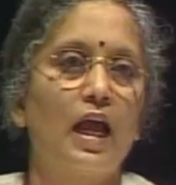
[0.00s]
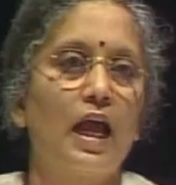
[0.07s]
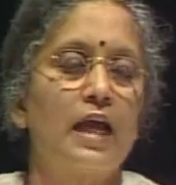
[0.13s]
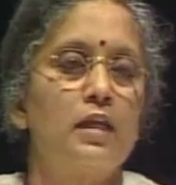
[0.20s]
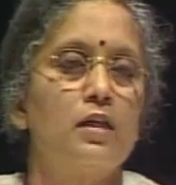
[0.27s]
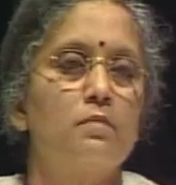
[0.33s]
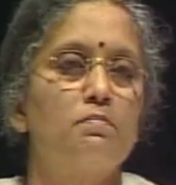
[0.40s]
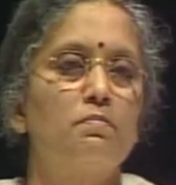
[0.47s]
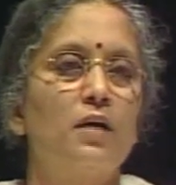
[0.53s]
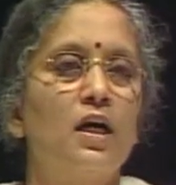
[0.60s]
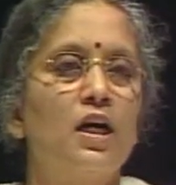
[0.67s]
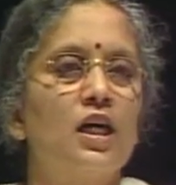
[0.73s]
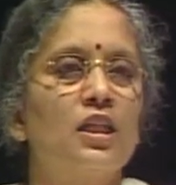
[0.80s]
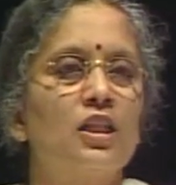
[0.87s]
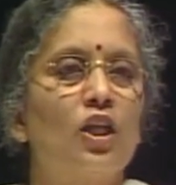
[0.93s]
and the
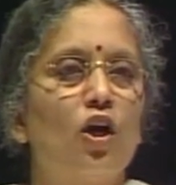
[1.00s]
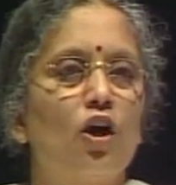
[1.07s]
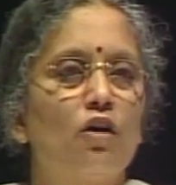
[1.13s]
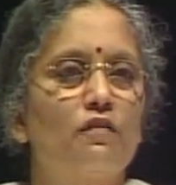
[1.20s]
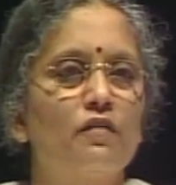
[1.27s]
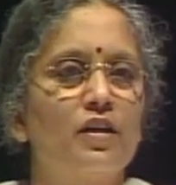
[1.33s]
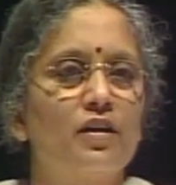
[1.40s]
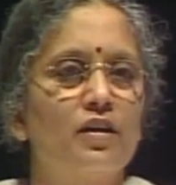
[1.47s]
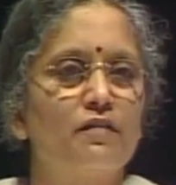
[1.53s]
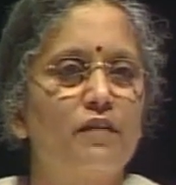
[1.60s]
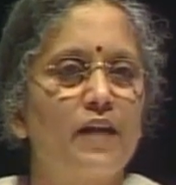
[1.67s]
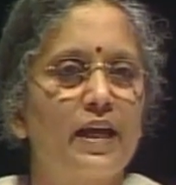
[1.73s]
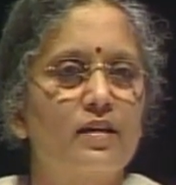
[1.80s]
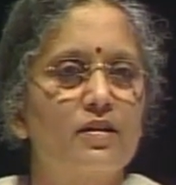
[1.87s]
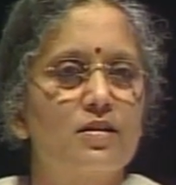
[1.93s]
birth of a
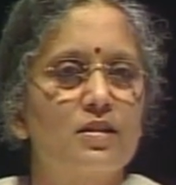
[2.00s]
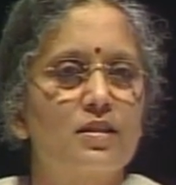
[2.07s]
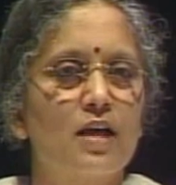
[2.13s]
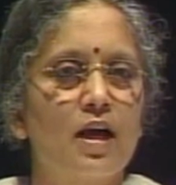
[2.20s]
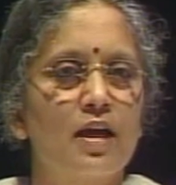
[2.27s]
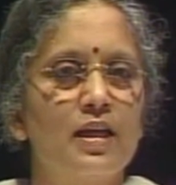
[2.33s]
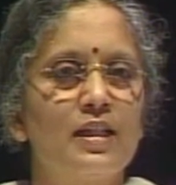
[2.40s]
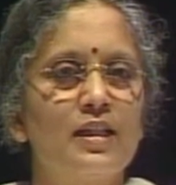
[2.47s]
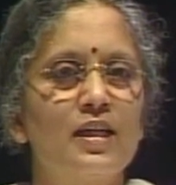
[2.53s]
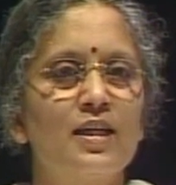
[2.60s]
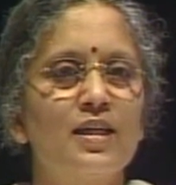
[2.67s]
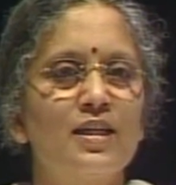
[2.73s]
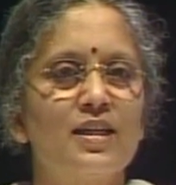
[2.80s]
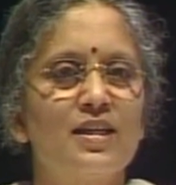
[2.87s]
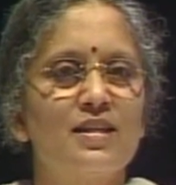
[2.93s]
reflected sun in
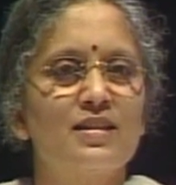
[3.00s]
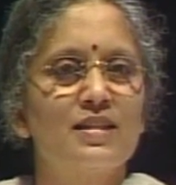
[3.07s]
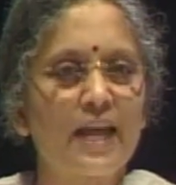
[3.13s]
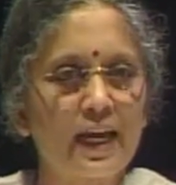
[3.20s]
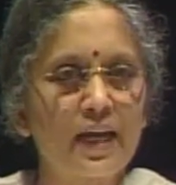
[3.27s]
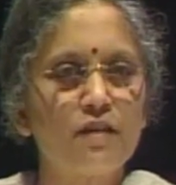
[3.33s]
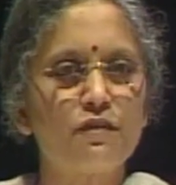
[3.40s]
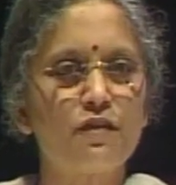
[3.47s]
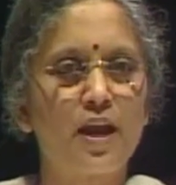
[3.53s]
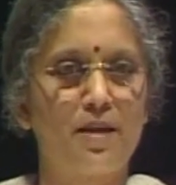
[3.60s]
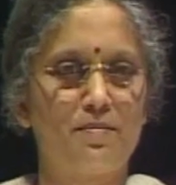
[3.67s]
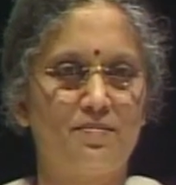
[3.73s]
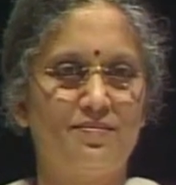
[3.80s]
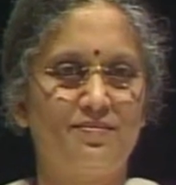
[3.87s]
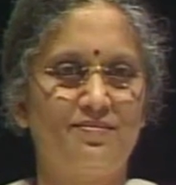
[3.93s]
the second
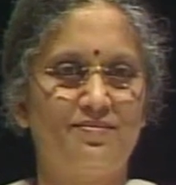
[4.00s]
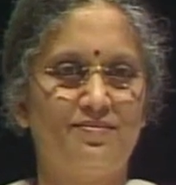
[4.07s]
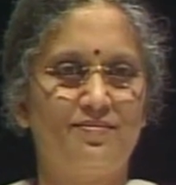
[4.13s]
frame.